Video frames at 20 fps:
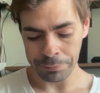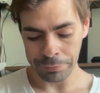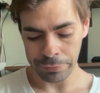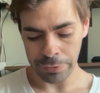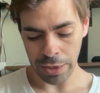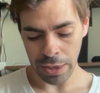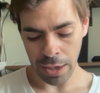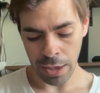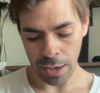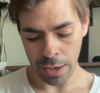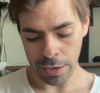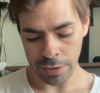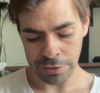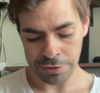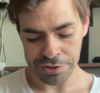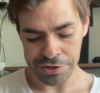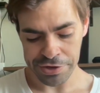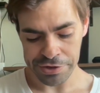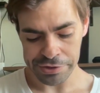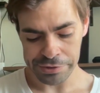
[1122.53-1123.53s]

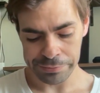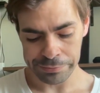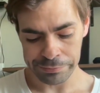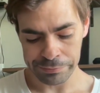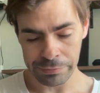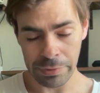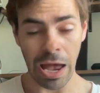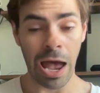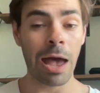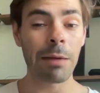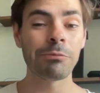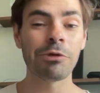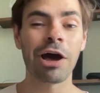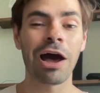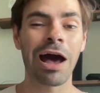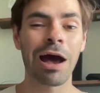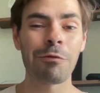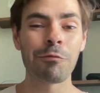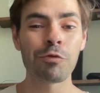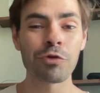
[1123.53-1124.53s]
And
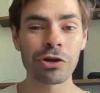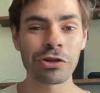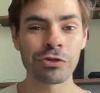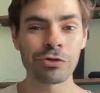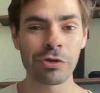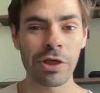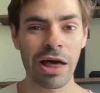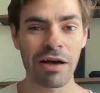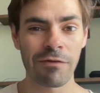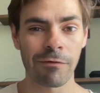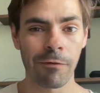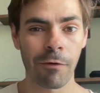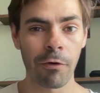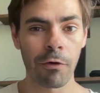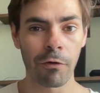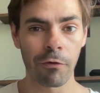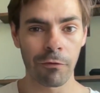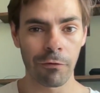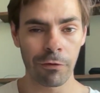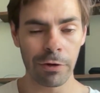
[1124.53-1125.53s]
I wouldn't do that
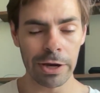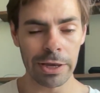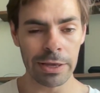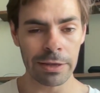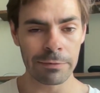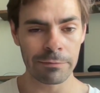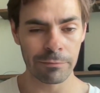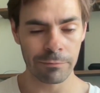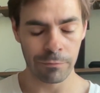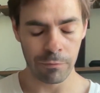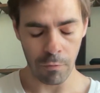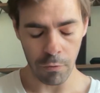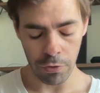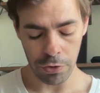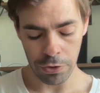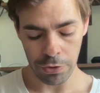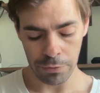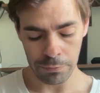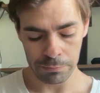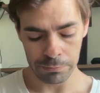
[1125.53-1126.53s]
for free for
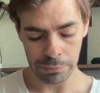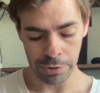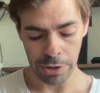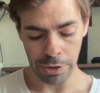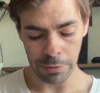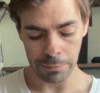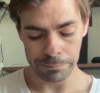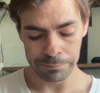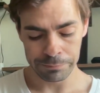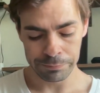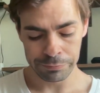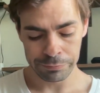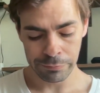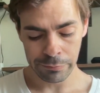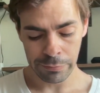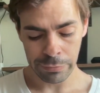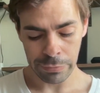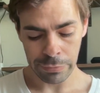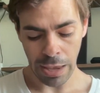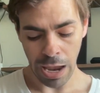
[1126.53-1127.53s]
you,
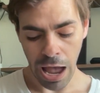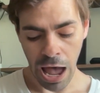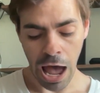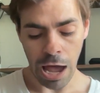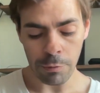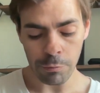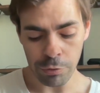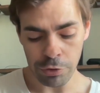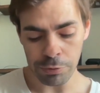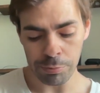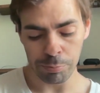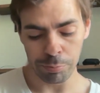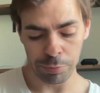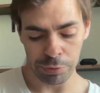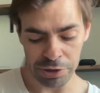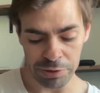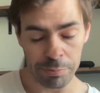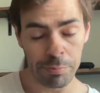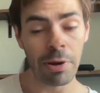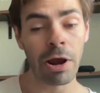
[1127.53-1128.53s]
I would
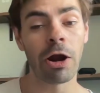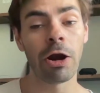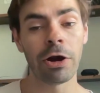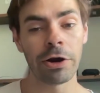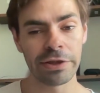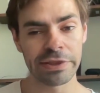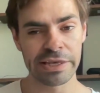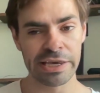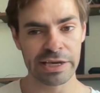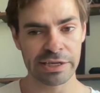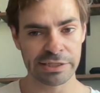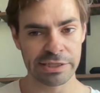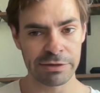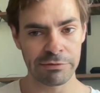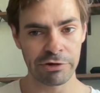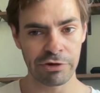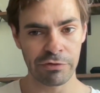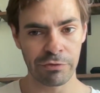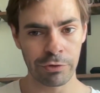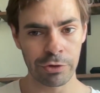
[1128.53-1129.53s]
prepare the
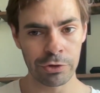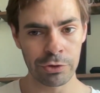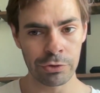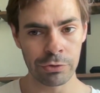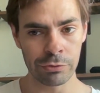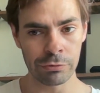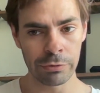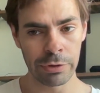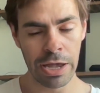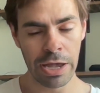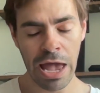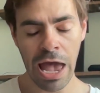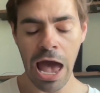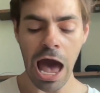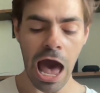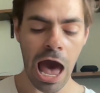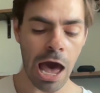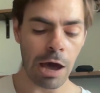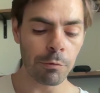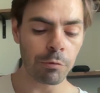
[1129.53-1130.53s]
activity for you.
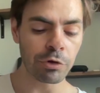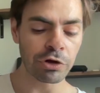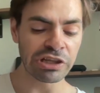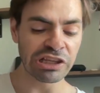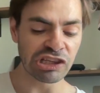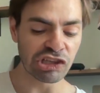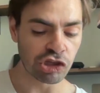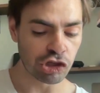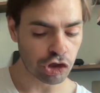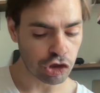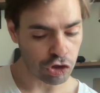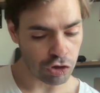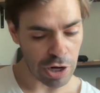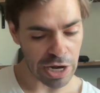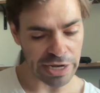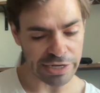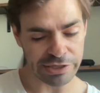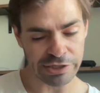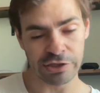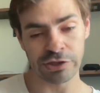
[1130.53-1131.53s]
I would
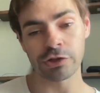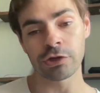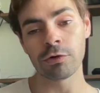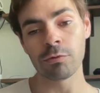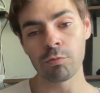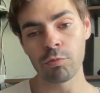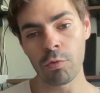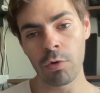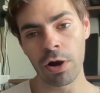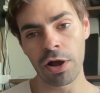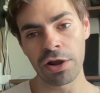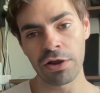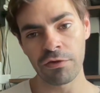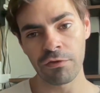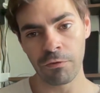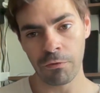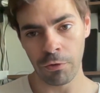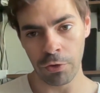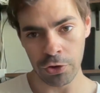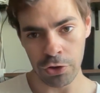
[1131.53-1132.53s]
instruct someone
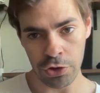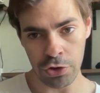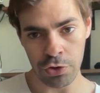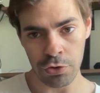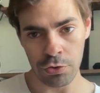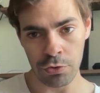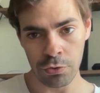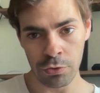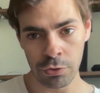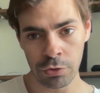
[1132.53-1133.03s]
for you